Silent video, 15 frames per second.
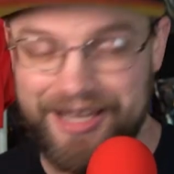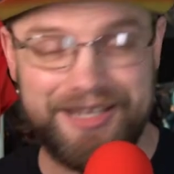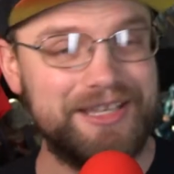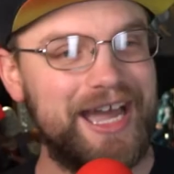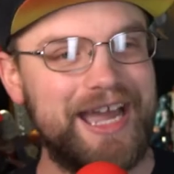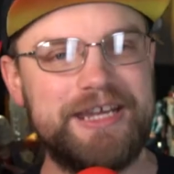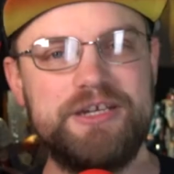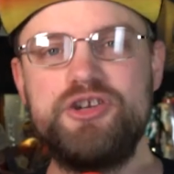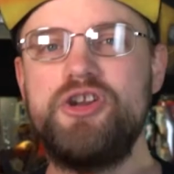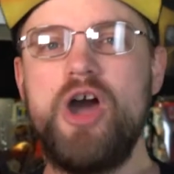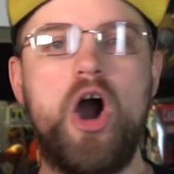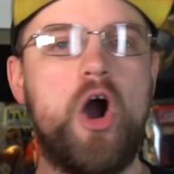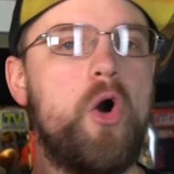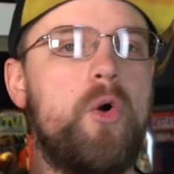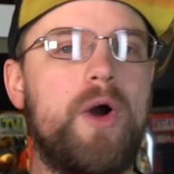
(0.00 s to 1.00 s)
I, I
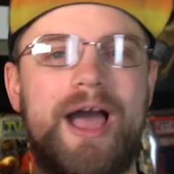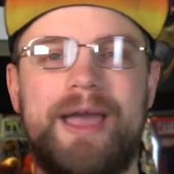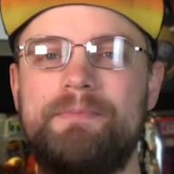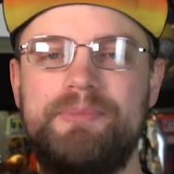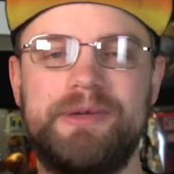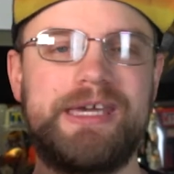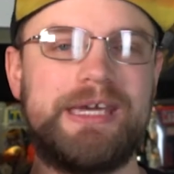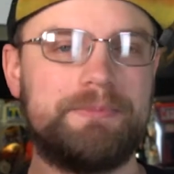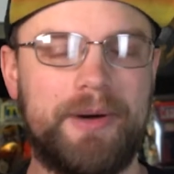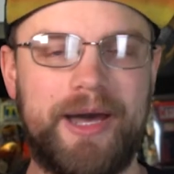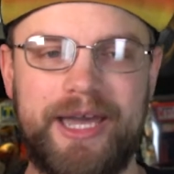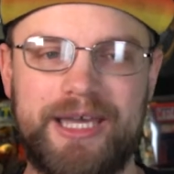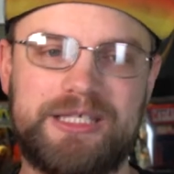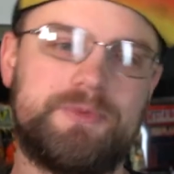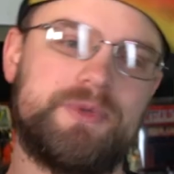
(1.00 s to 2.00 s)
know I'm being
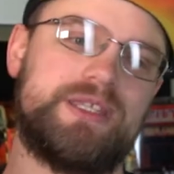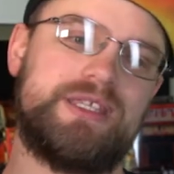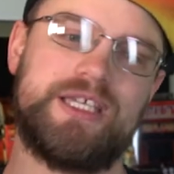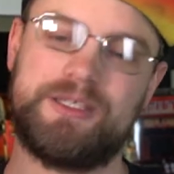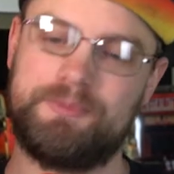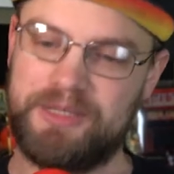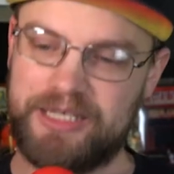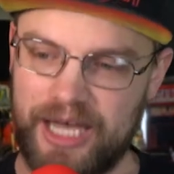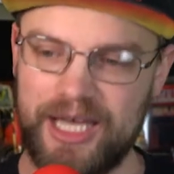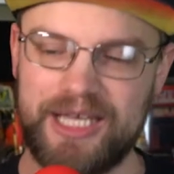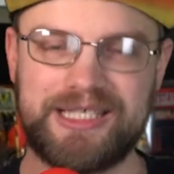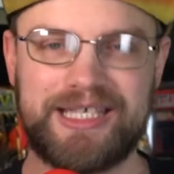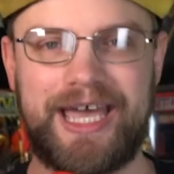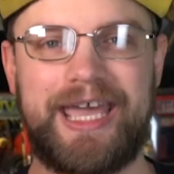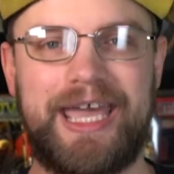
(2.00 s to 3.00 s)
biased with this
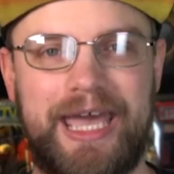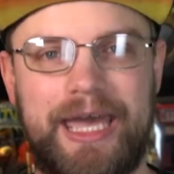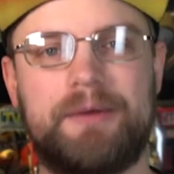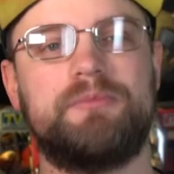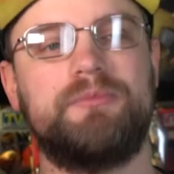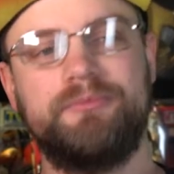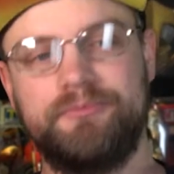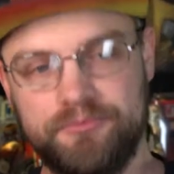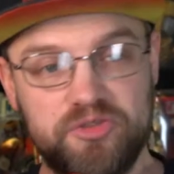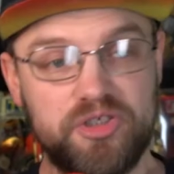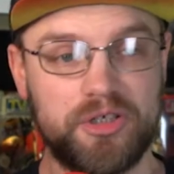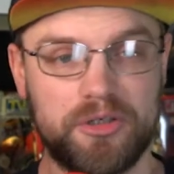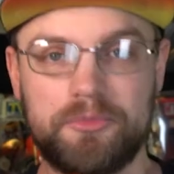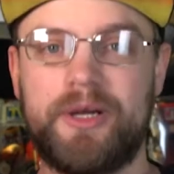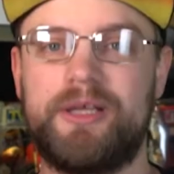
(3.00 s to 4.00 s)
because I am,
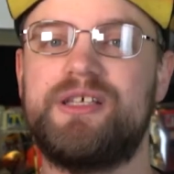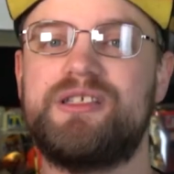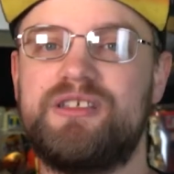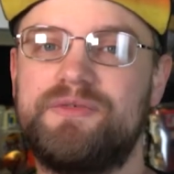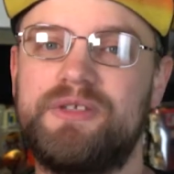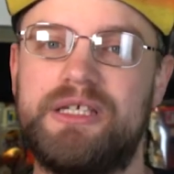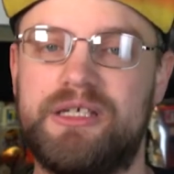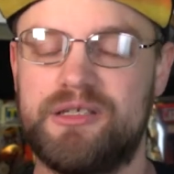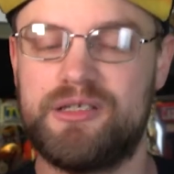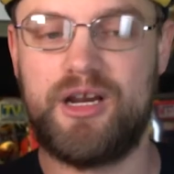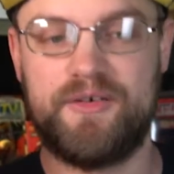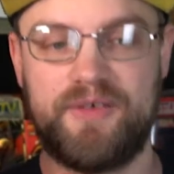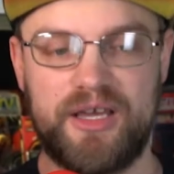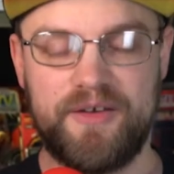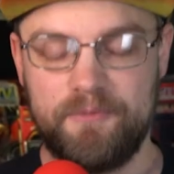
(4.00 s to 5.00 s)
you know, relatively
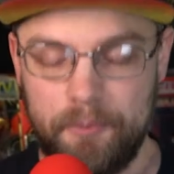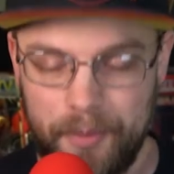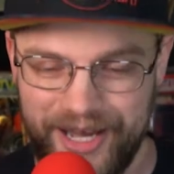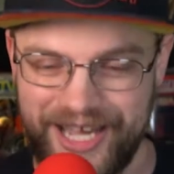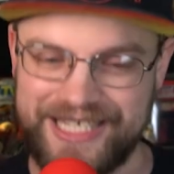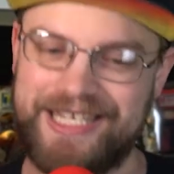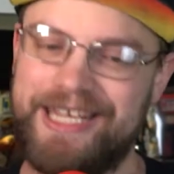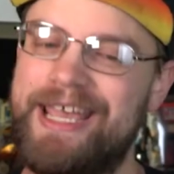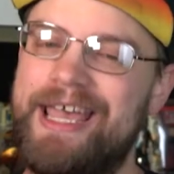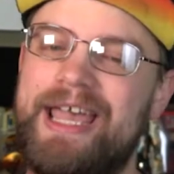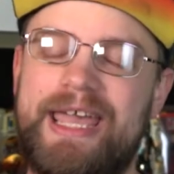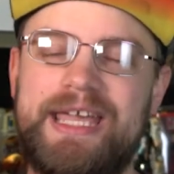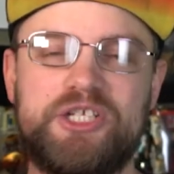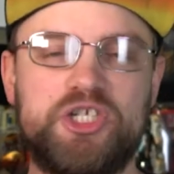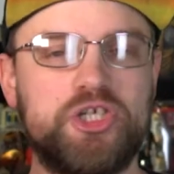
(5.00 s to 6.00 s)
conservative, but
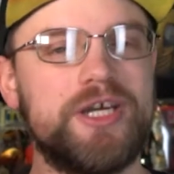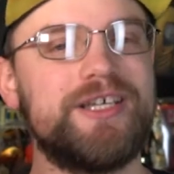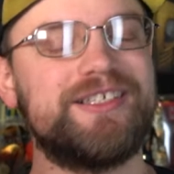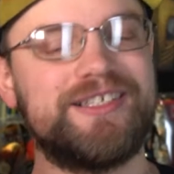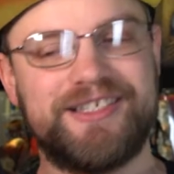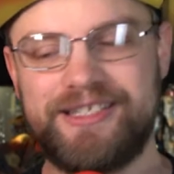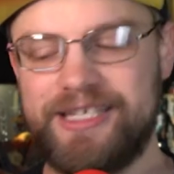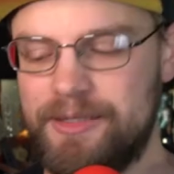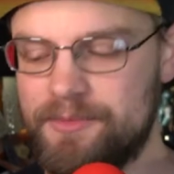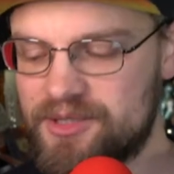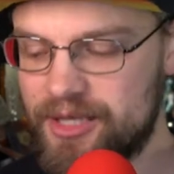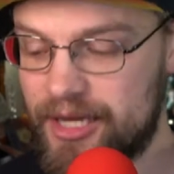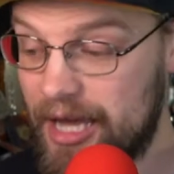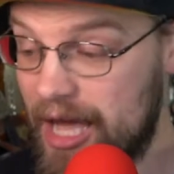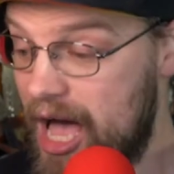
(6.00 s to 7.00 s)
it just seems
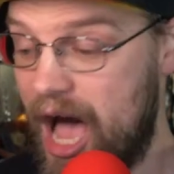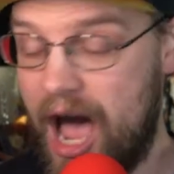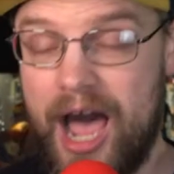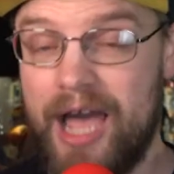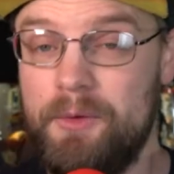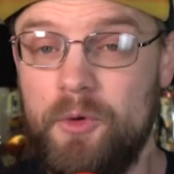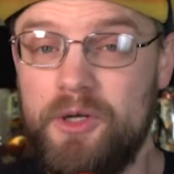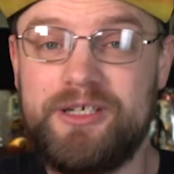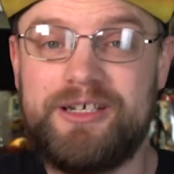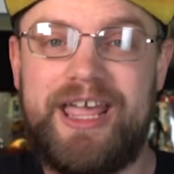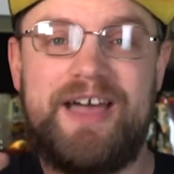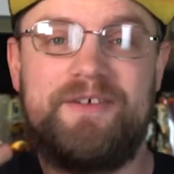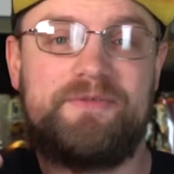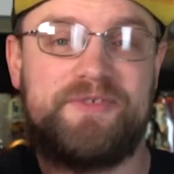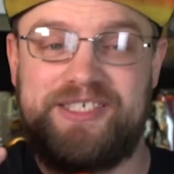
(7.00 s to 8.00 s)
like I wouldn't
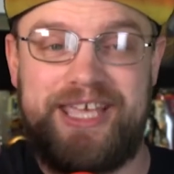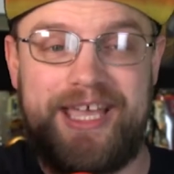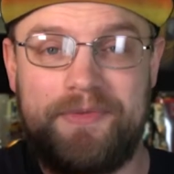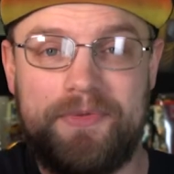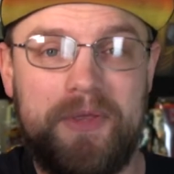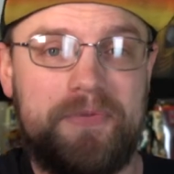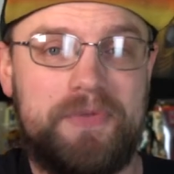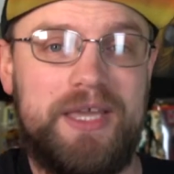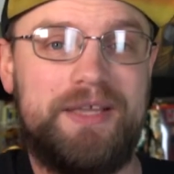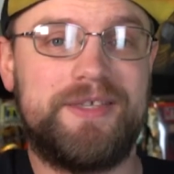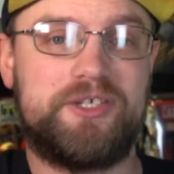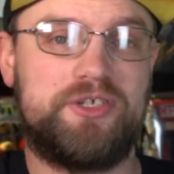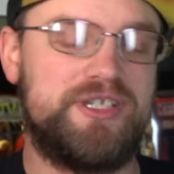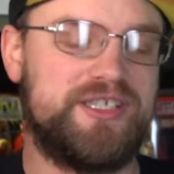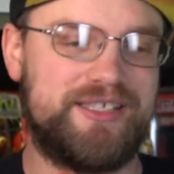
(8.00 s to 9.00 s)
have said the thing
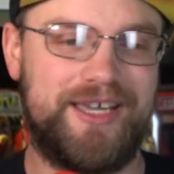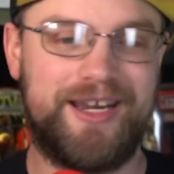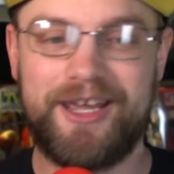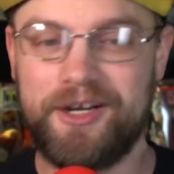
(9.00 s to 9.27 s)
that she said.